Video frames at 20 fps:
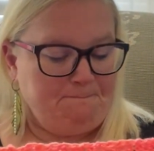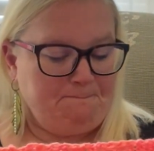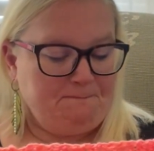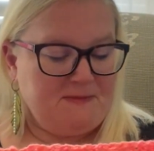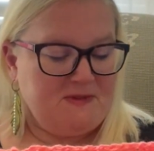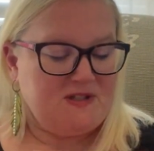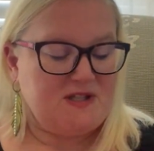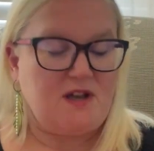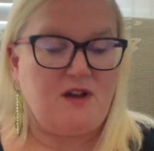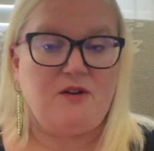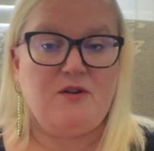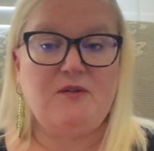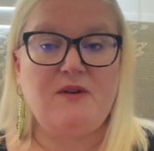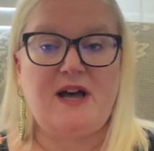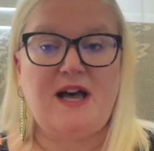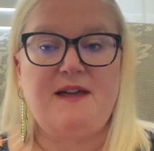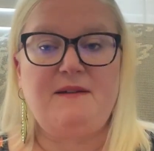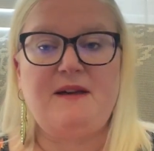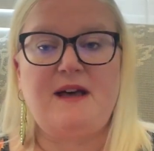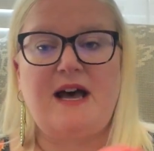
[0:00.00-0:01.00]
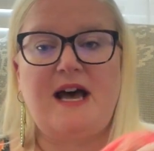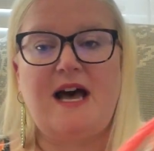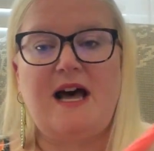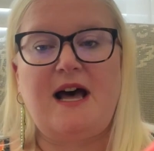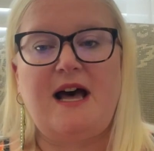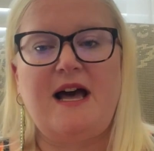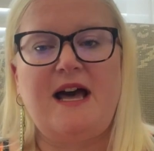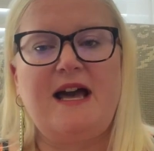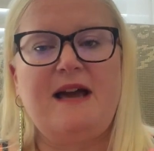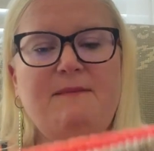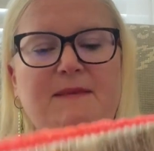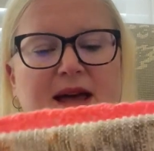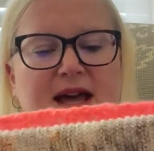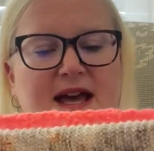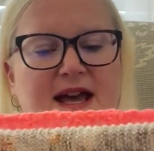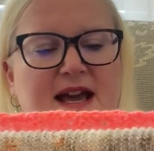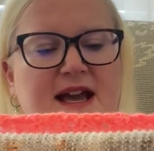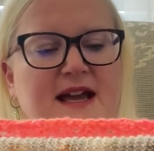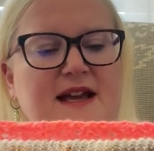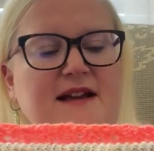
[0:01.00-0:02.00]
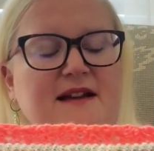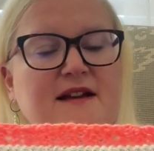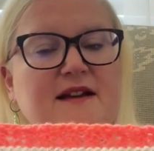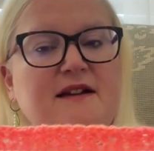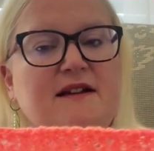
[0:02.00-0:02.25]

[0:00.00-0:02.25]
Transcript: So I may